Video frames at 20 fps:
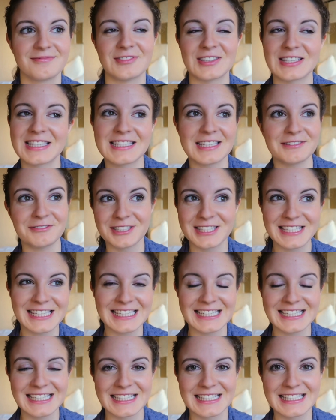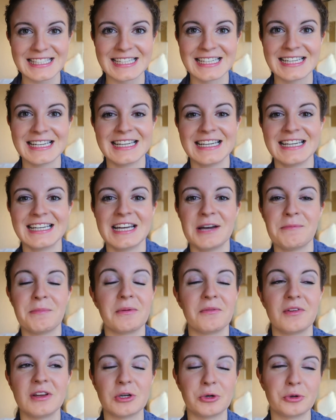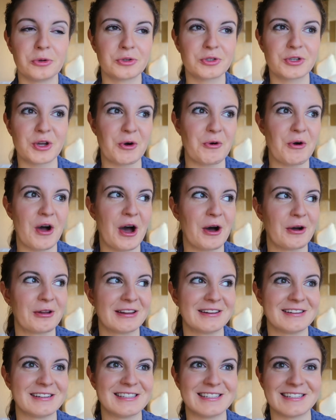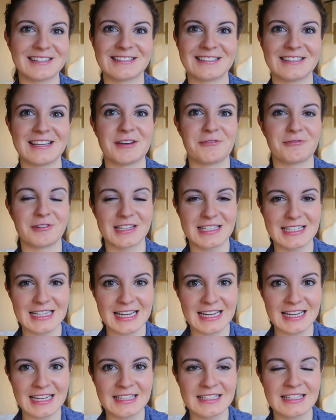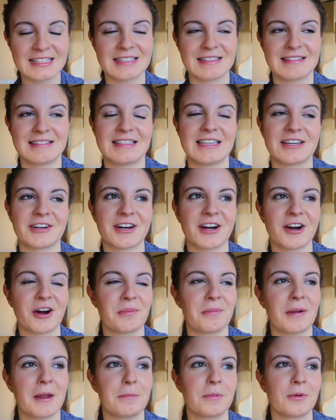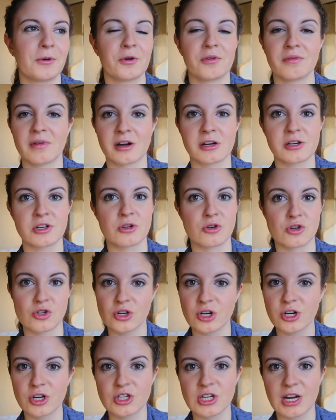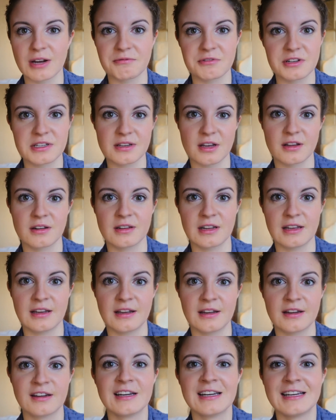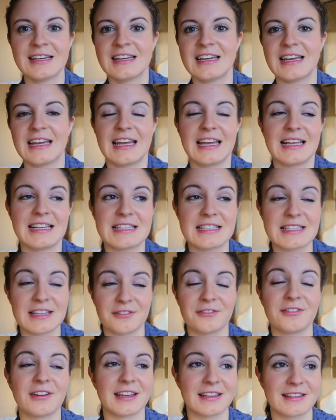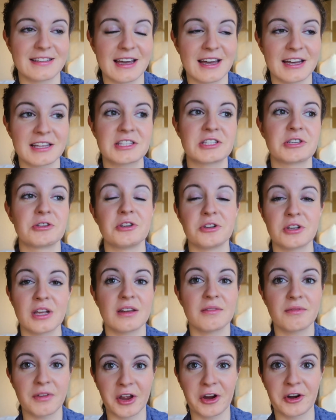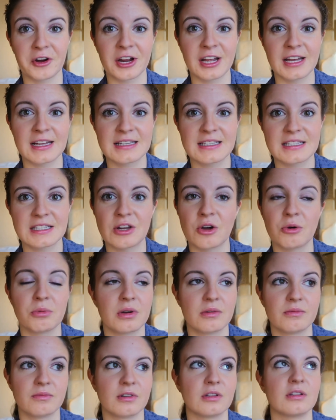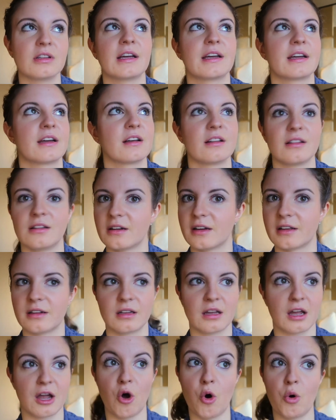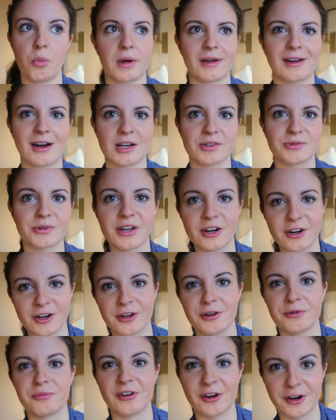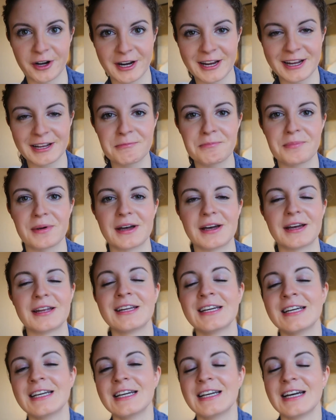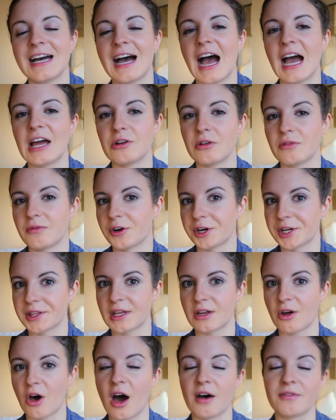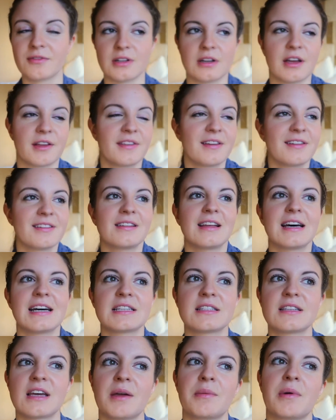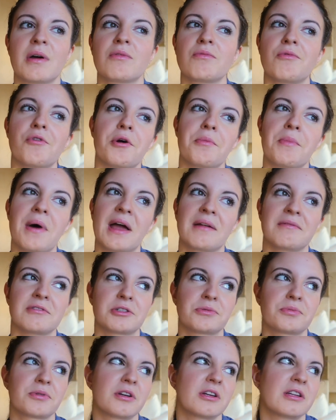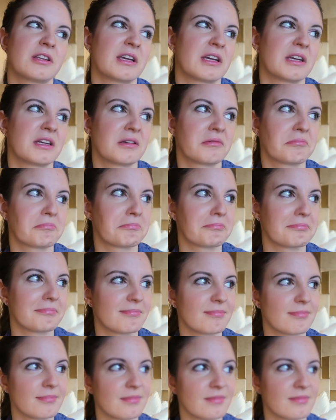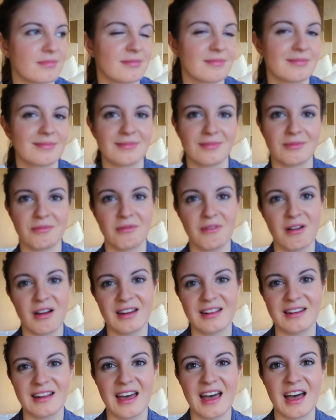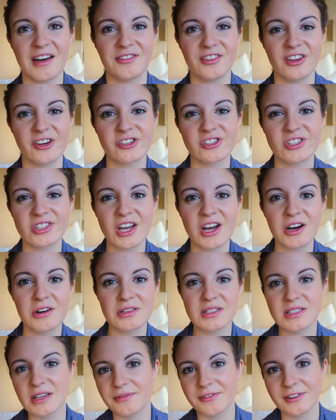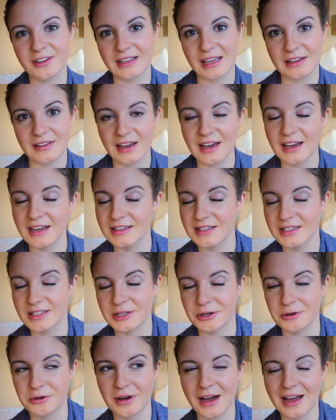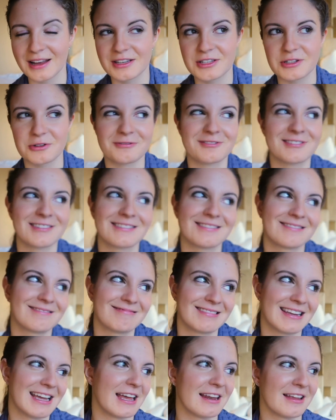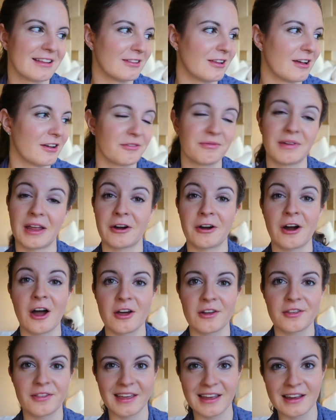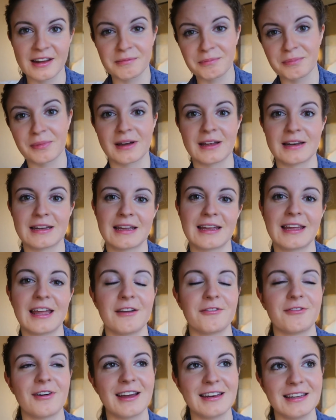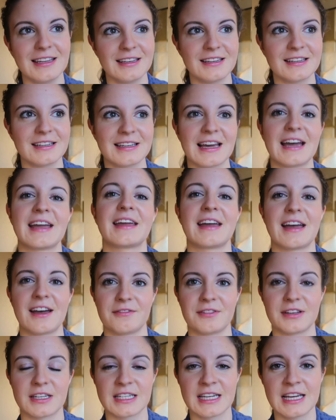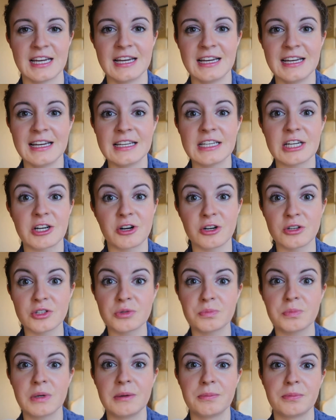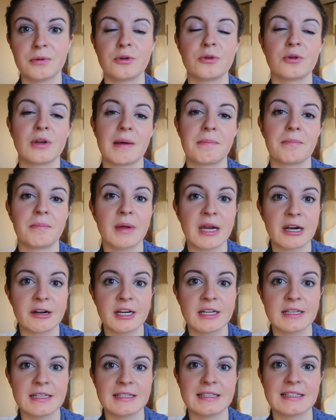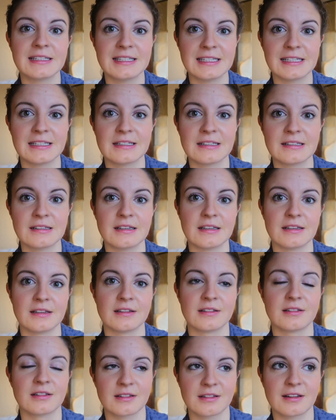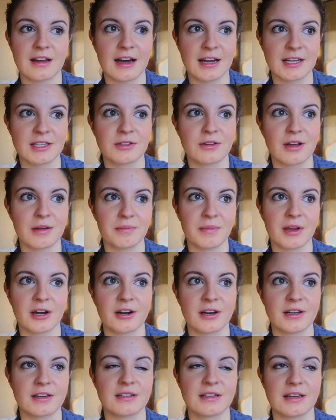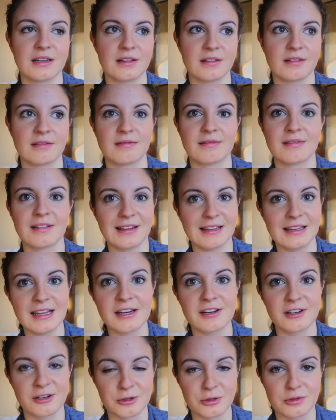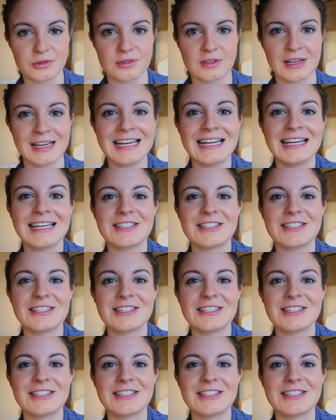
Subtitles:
festivities, but we don't go out in a dirndl every day. There are people who wear it to church every Sunday and stuff like that, so you can wear it. No one will like look at like, oh my gosh, what are you wearing? But I don't wear it that often. I think the last time I wore mine was probably like 1.5 years ago, something like that. So I don't get a lot of air out of it, but if I need it, I have it. There are also people who get married in a dirndl and guys who get married in lederhosen,